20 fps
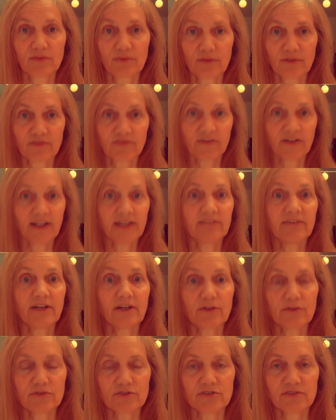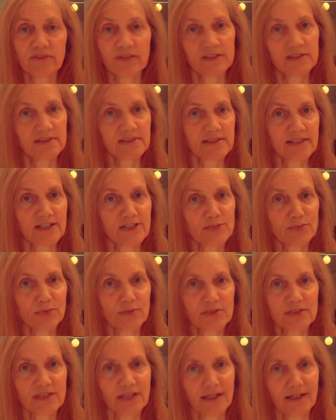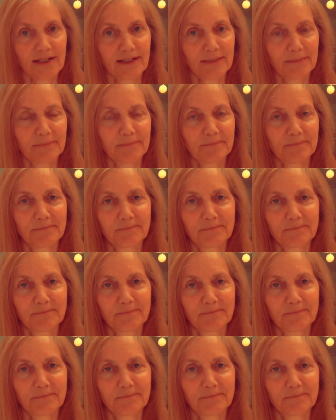with 5 hours of unscheduled time.